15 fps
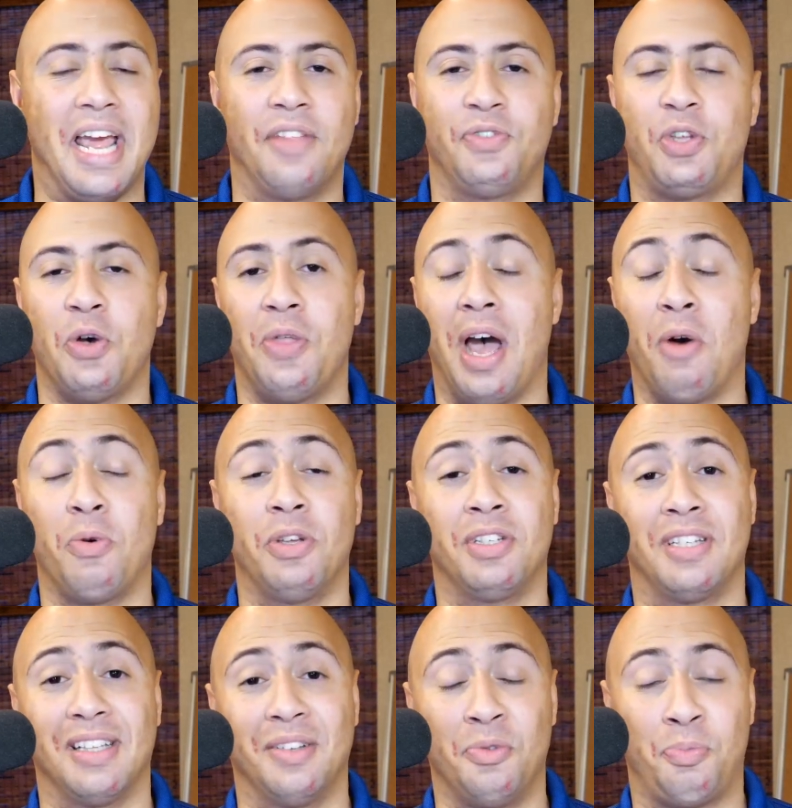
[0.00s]
And so that
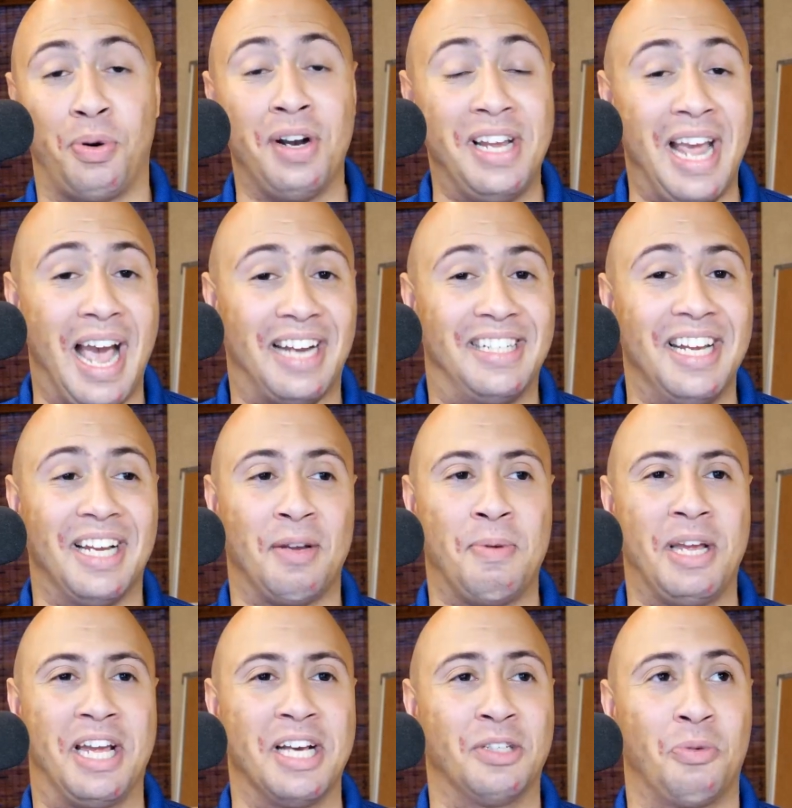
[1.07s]
was pretty hectic,
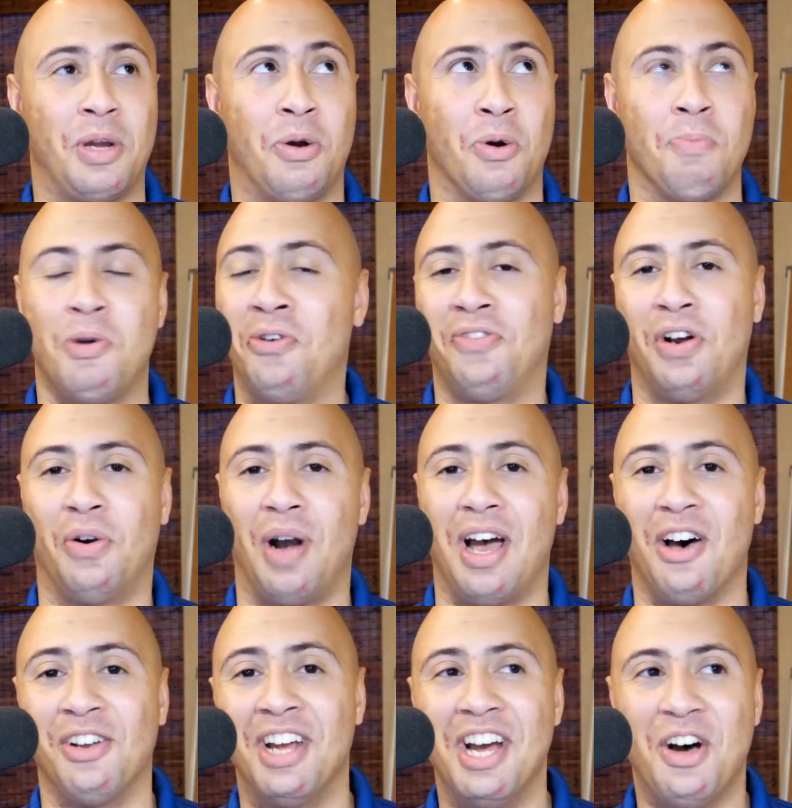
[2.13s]
because we were moving
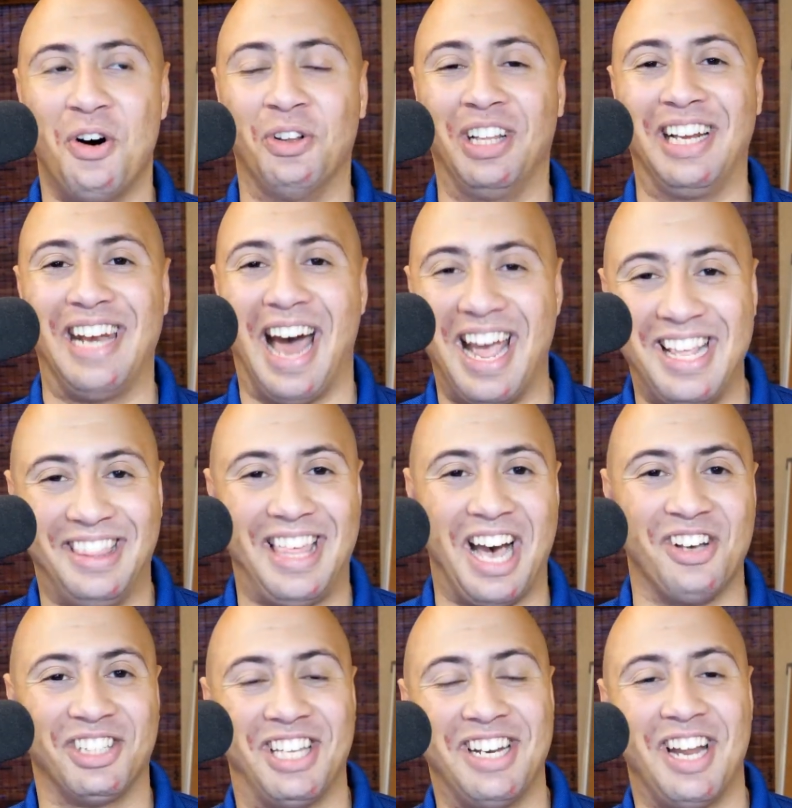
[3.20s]
around only
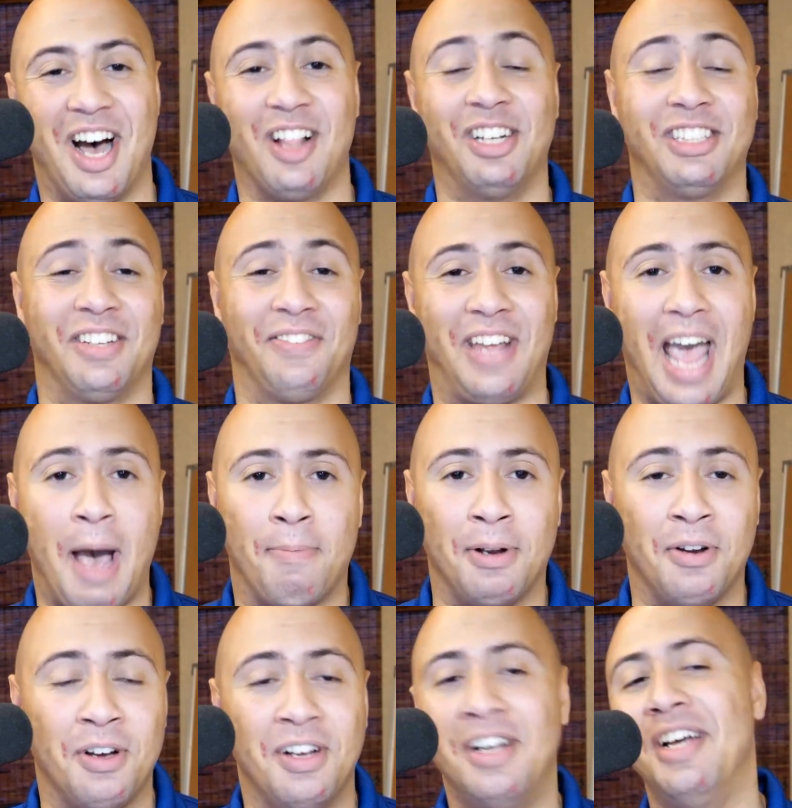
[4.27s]
$9,000 of
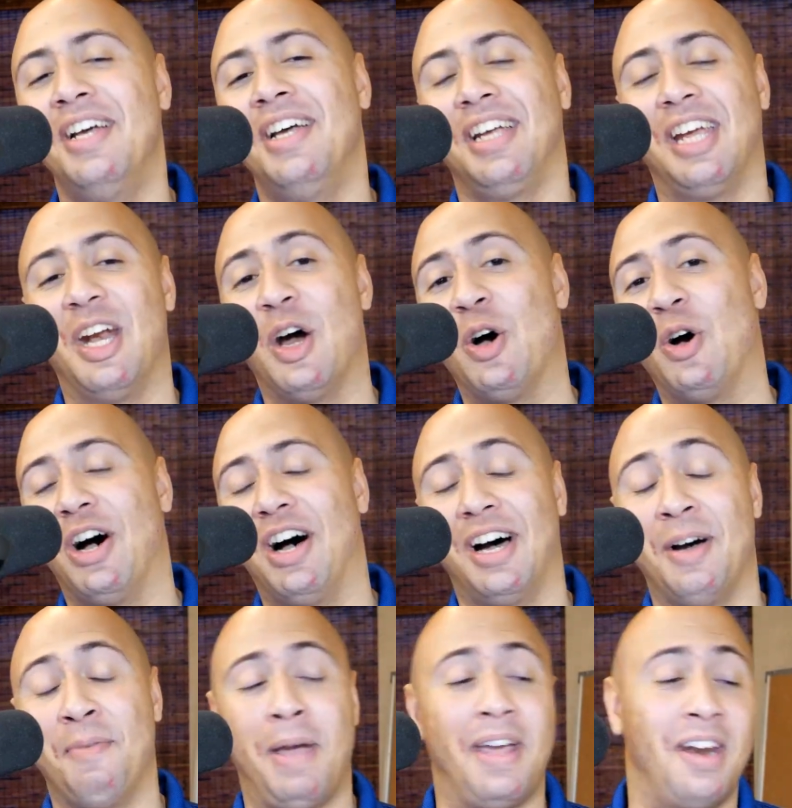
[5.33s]
capital,
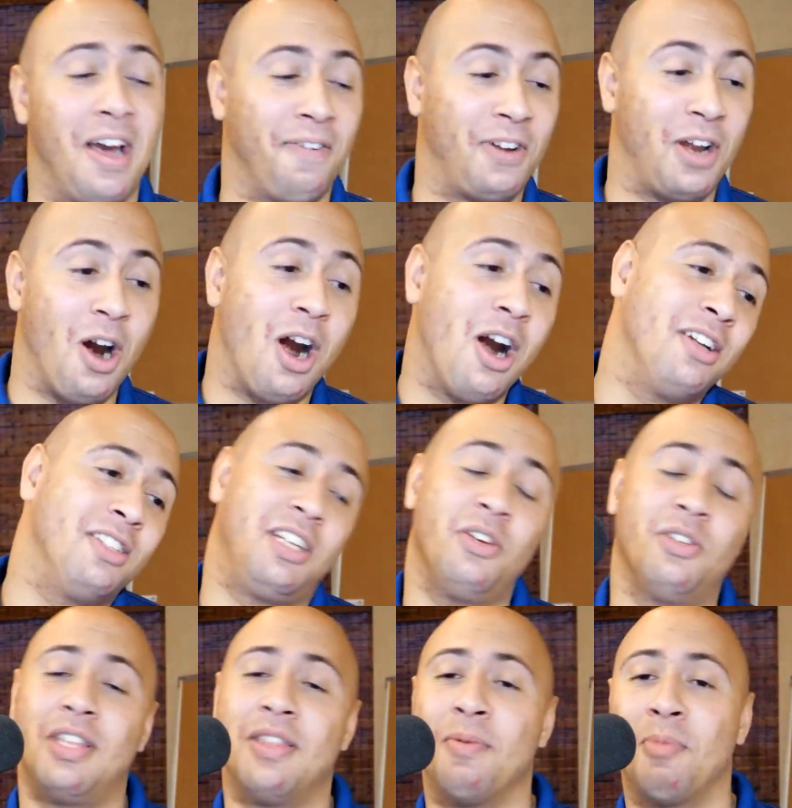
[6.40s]
paying off cards,
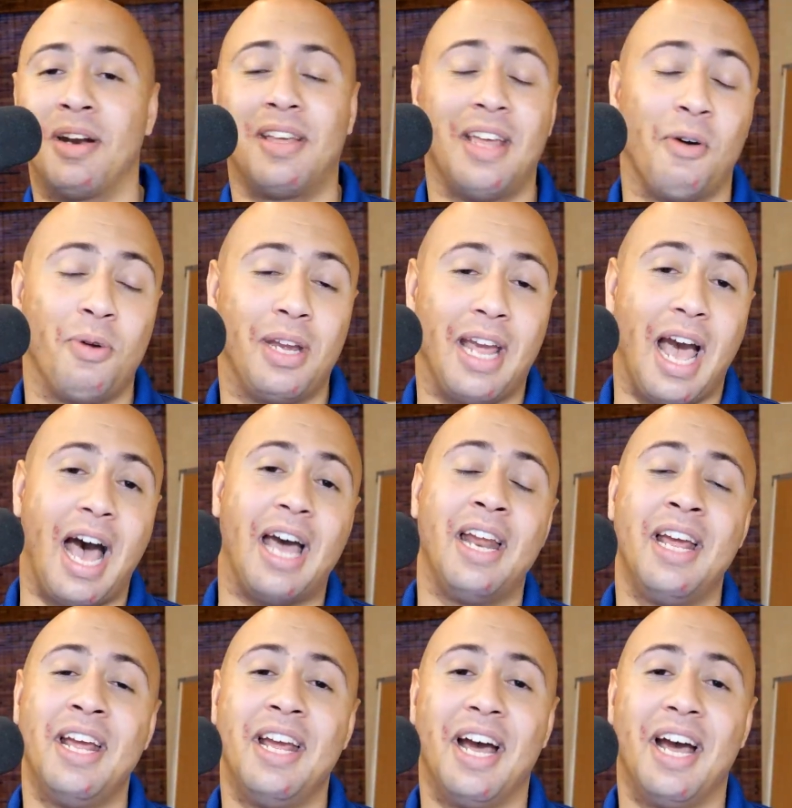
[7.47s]
using the money that we got